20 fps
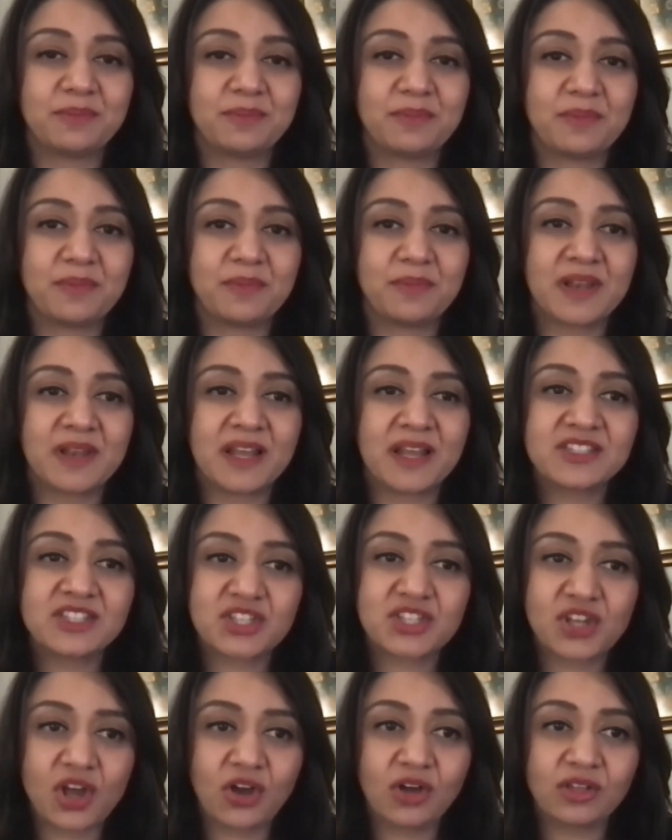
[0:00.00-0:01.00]

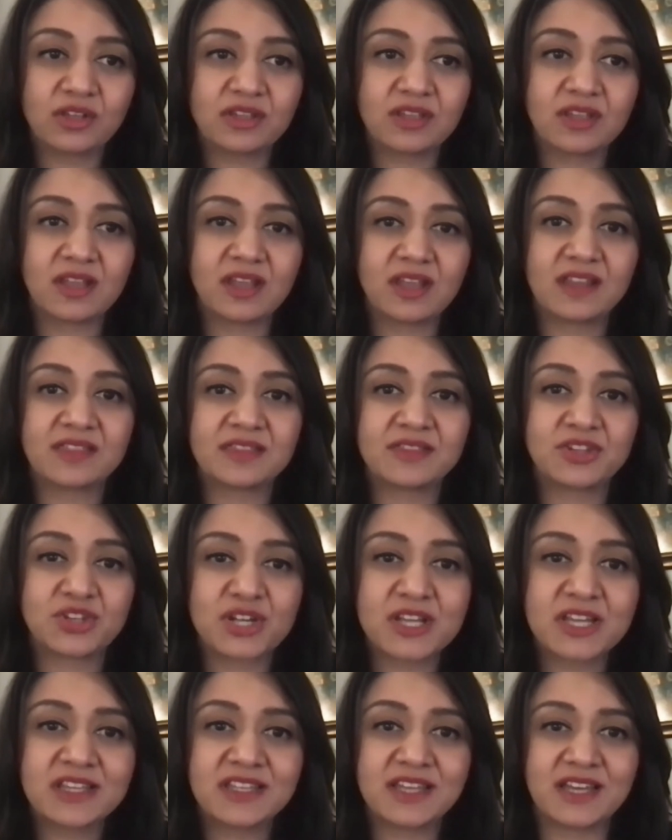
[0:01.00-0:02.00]
let's not
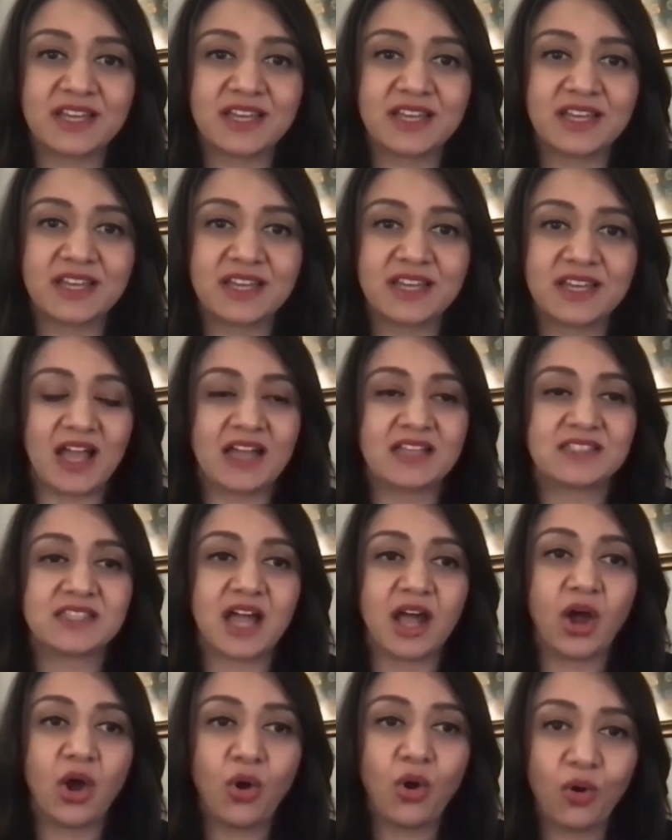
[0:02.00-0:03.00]
treat it as a
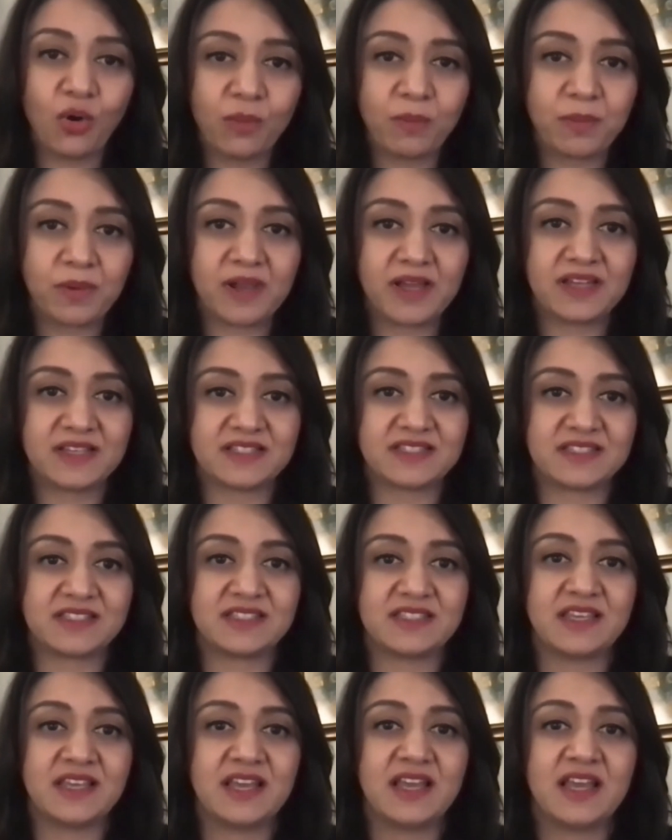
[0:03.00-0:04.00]
hopeless
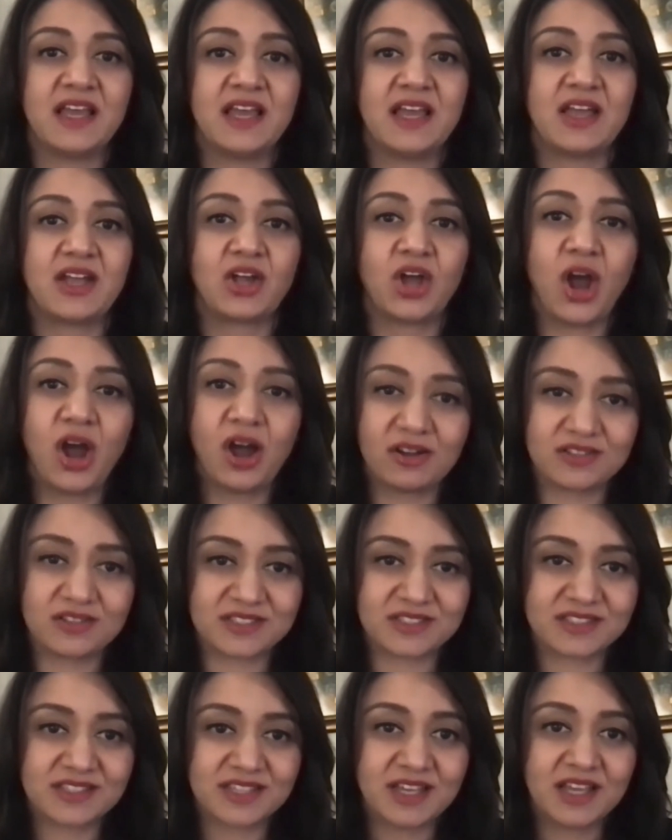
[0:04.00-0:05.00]

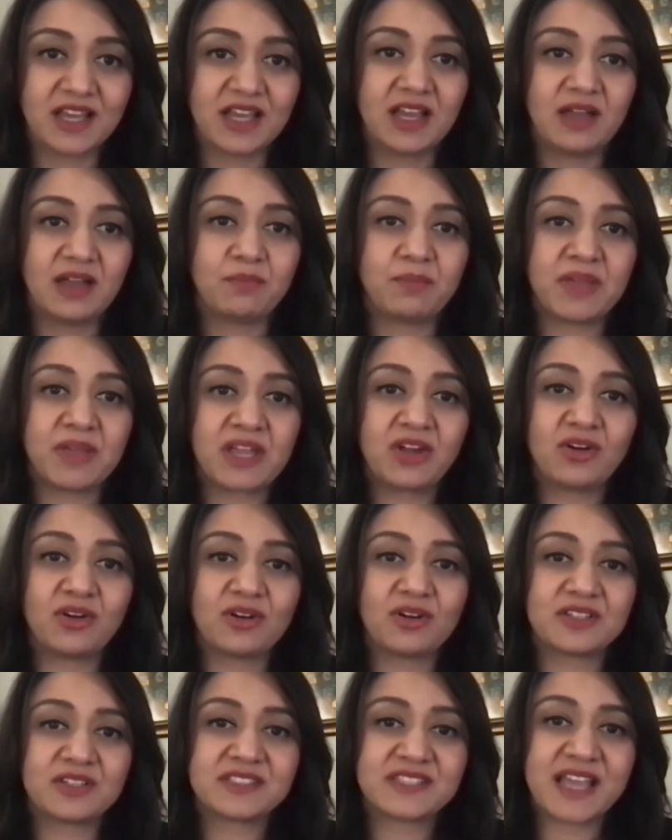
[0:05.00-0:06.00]
cause,
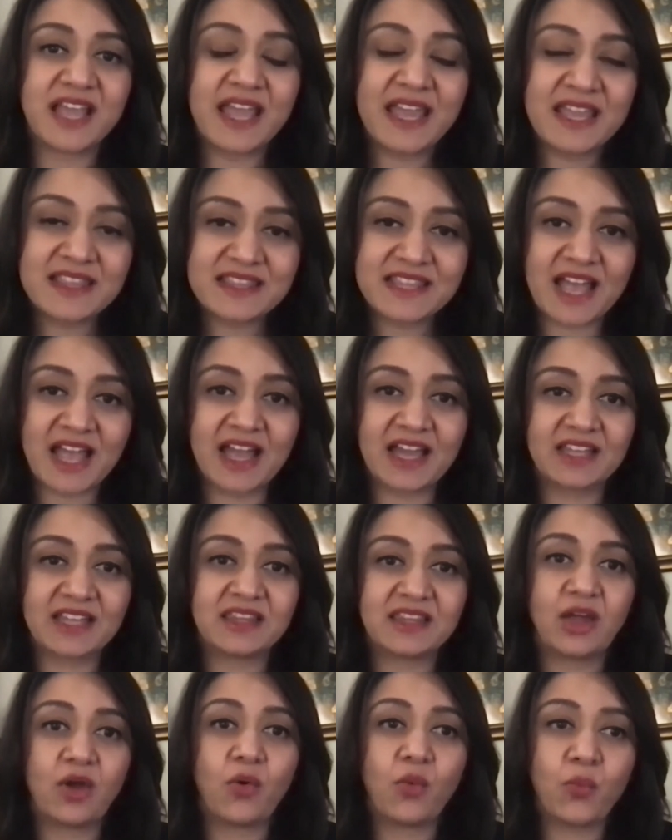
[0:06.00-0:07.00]
because in that,
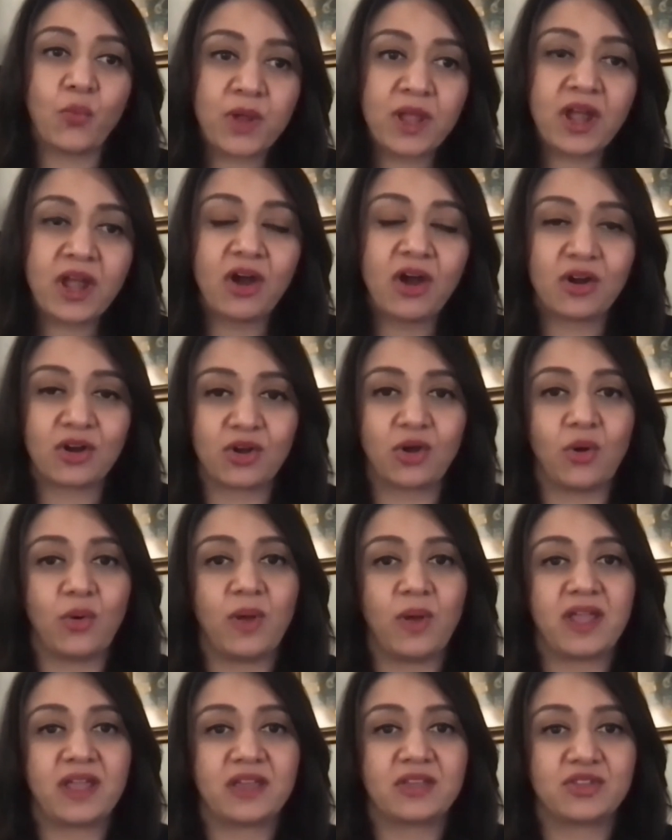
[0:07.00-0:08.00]
we are
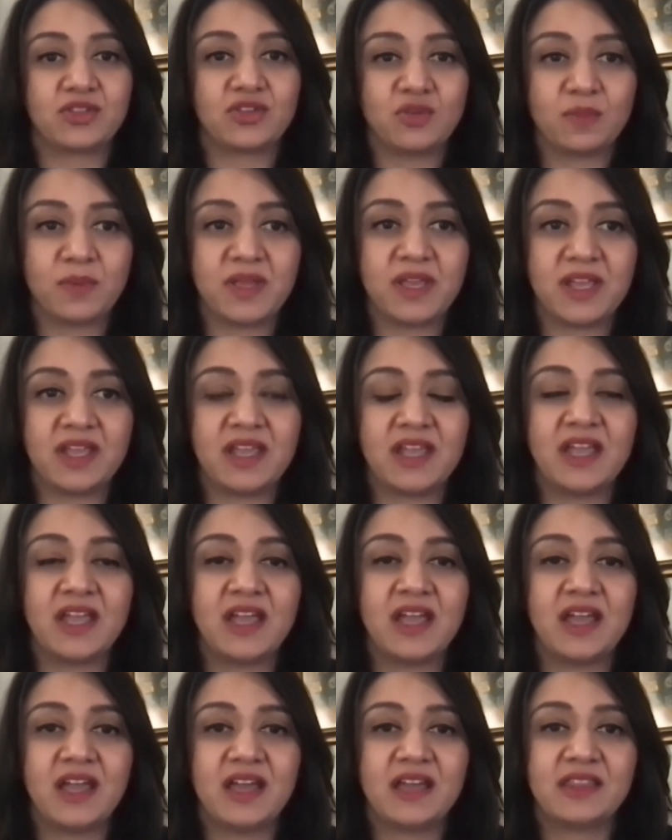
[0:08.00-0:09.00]
going to be
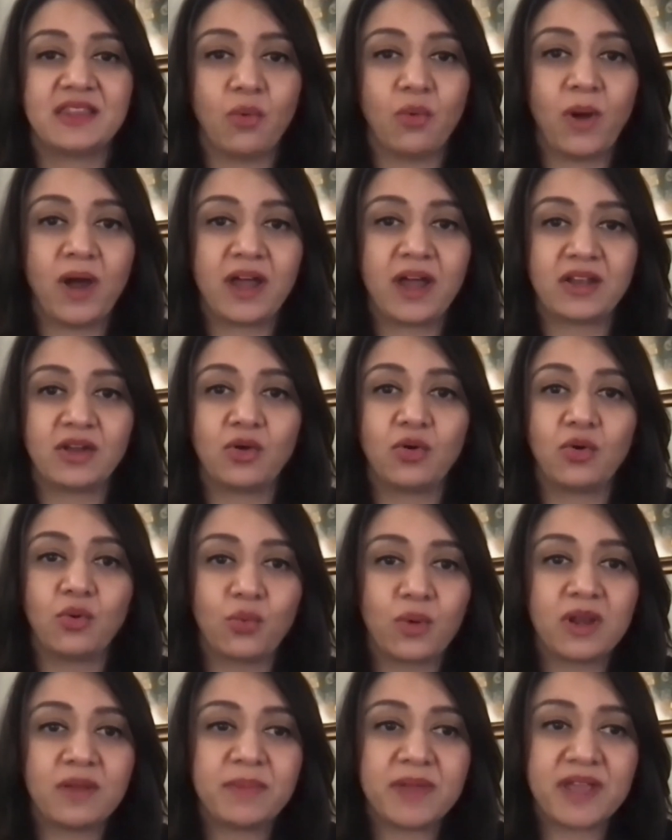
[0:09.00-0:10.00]
the one who
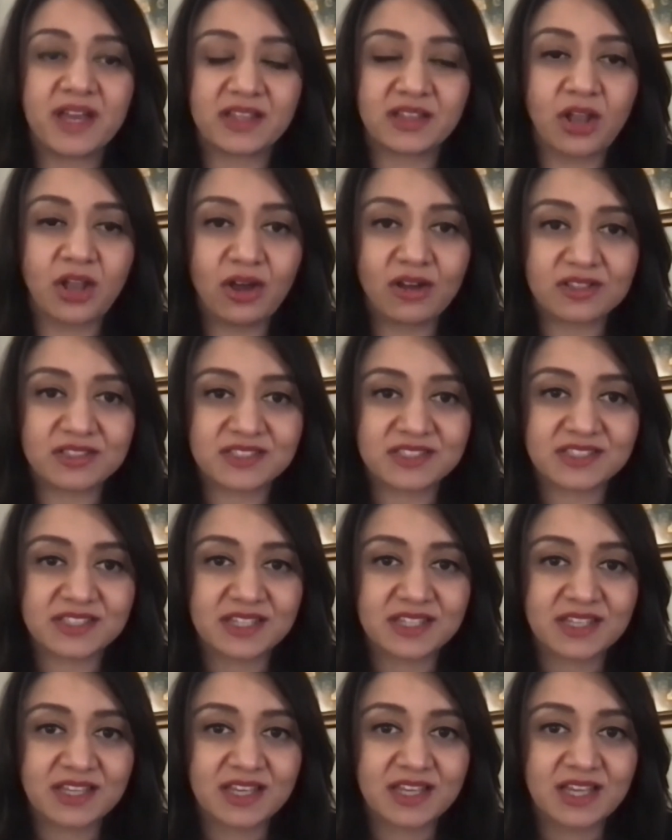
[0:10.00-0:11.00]
will be at loss.
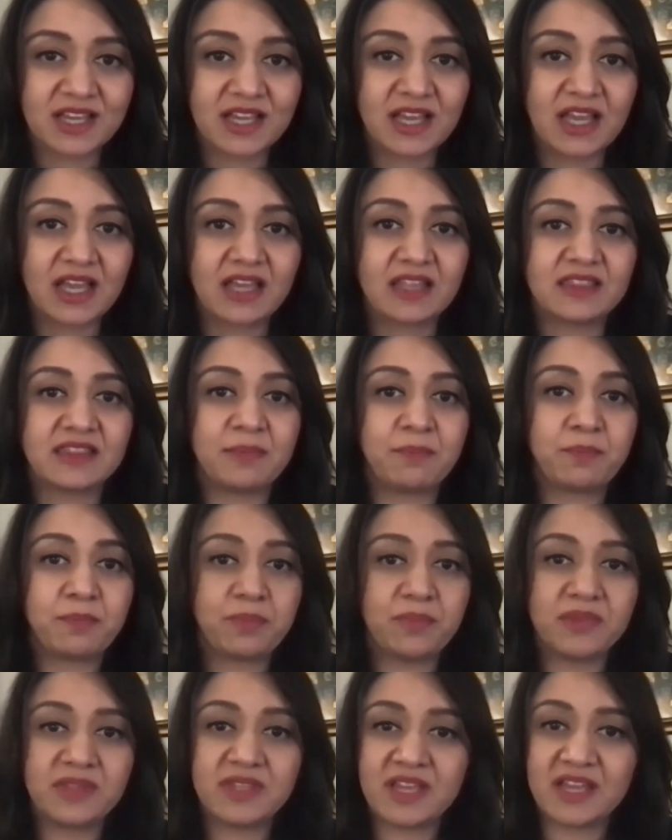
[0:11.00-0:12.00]

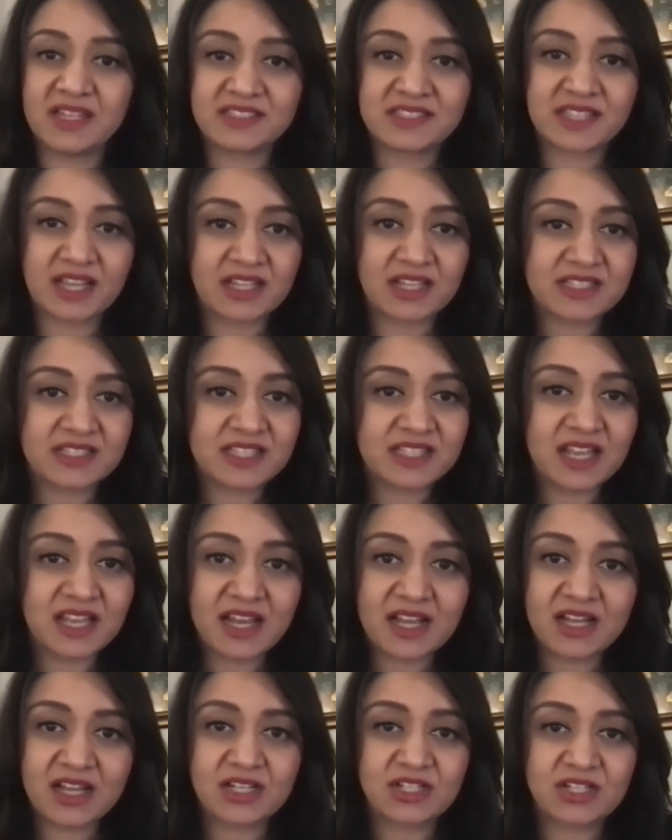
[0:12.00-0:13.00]
It's still a
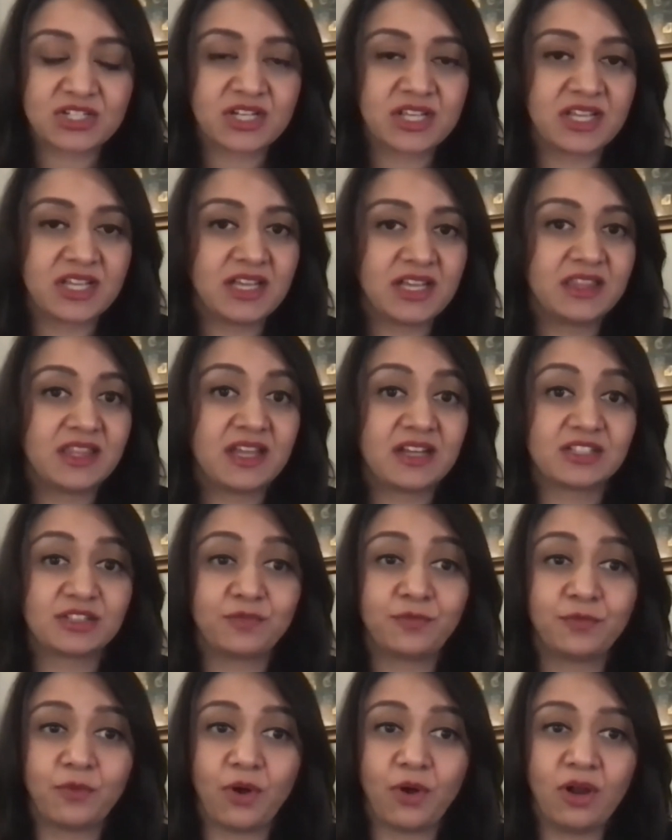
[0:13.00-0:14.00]
country, there's
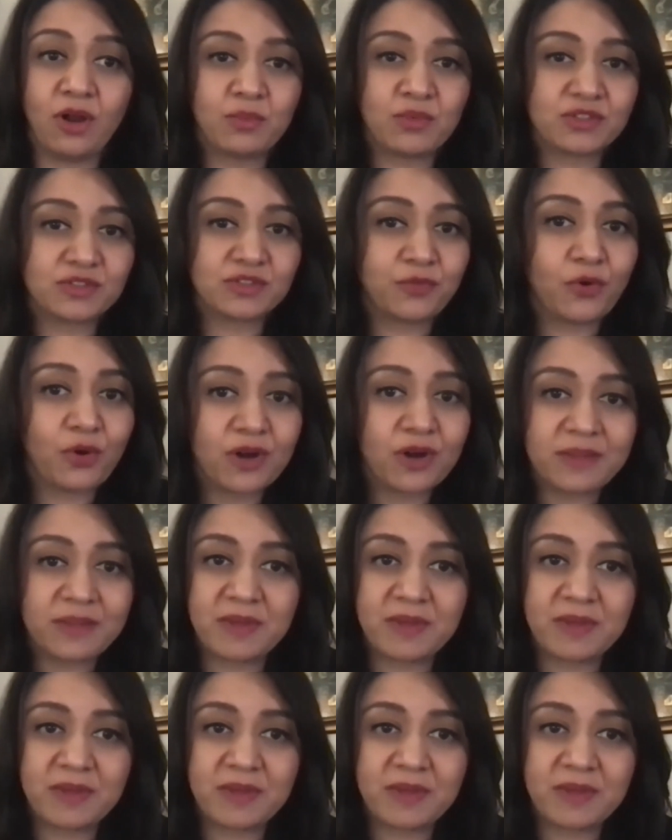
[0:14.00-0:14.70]
almost 40